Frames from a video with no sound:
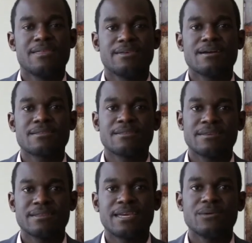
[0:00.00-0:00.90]
The other
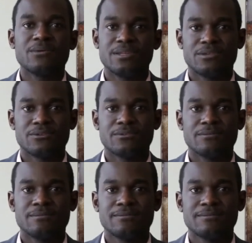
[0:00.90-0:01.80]
thing that you can do
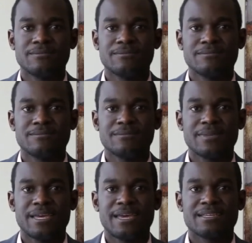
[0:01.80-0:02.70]

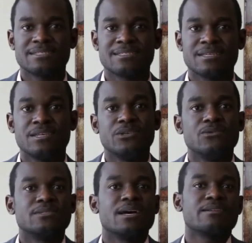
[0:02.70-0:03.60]
is
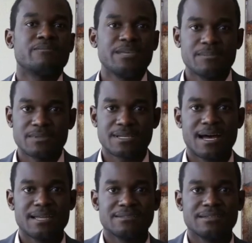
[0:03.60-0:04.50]
use other people's
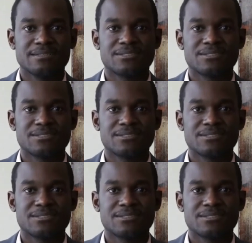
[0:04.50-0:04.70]
content.